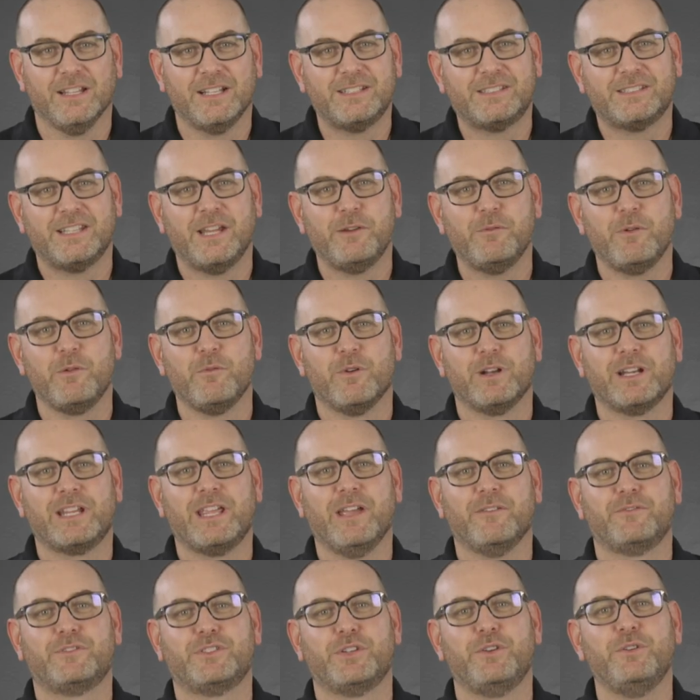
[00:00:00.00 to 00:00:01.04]
Let's say we want to
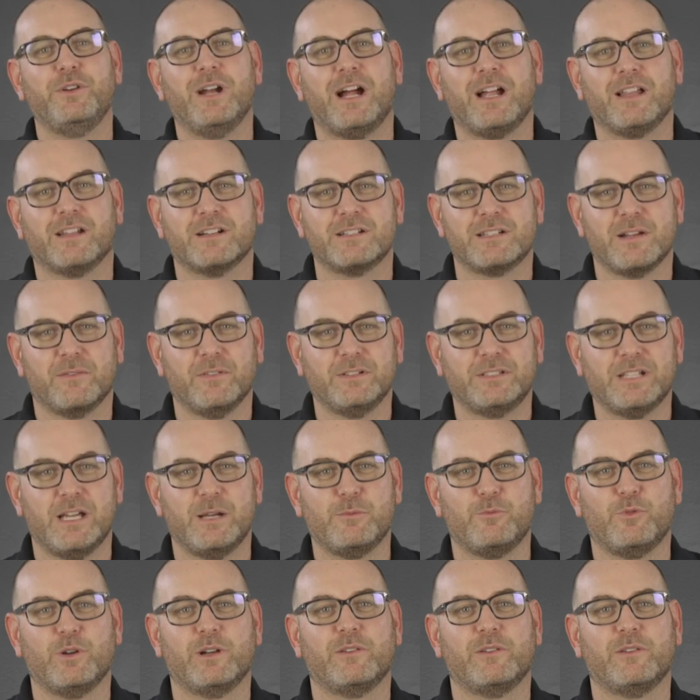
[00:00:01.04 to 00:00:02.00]
give $2 every time